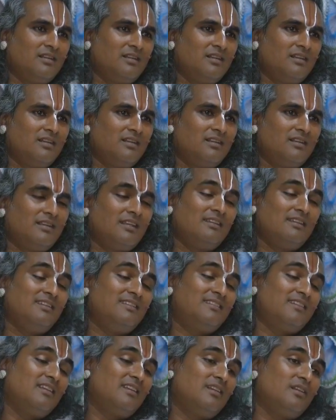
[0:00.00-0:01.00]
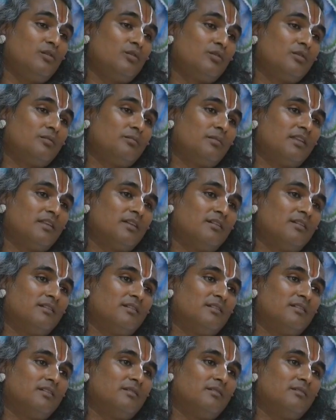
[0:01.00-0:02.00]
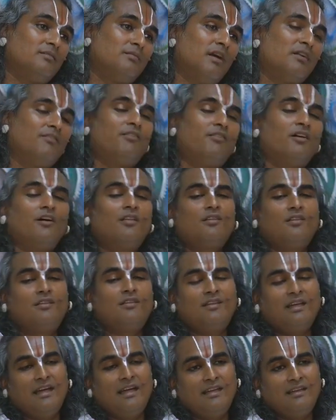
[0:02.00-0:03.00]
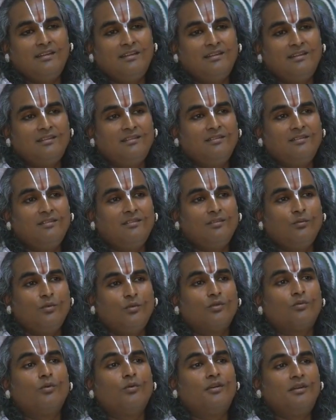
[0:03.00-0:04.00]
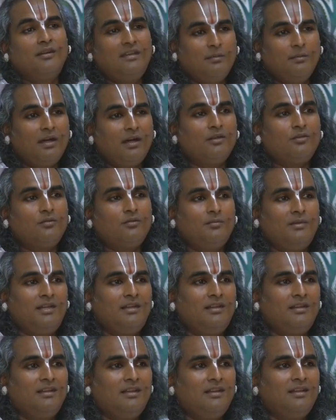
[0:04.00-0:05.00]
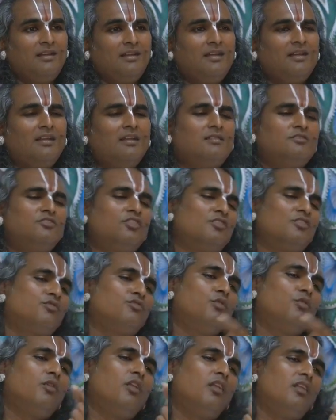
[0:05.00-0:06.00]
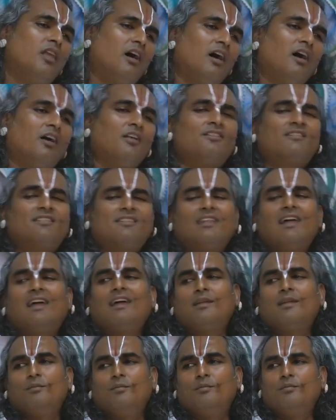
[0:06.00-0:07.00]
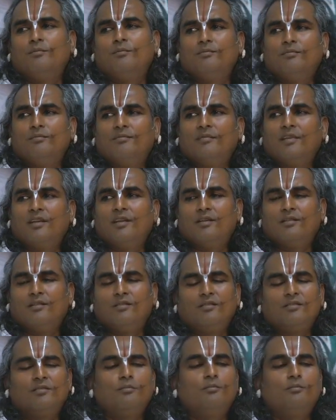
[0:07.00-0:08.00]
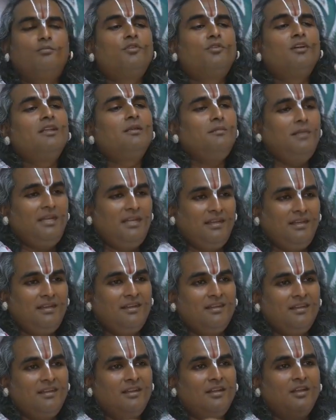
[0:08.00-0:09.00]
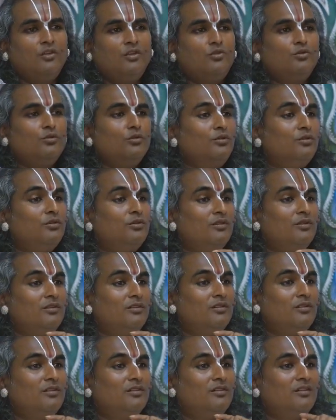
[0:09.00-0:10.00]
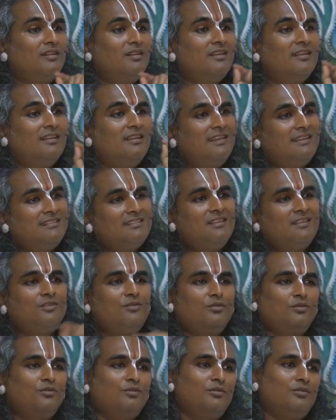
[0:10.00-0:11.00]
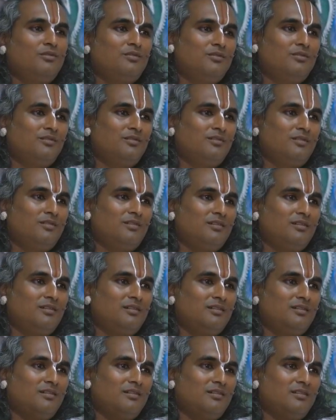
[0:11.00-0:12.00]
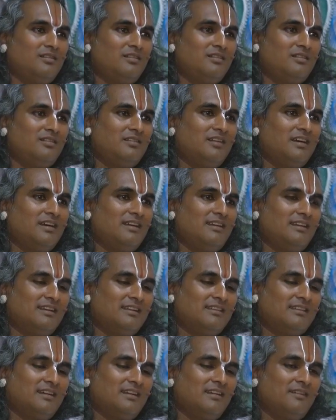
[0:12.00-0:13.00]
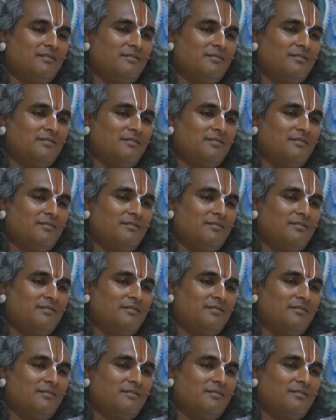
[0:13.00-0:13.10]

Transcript: Then he said, "Look, mother, my father died, was worried about me. Just for the last time, bring me to listen to the Harikatha."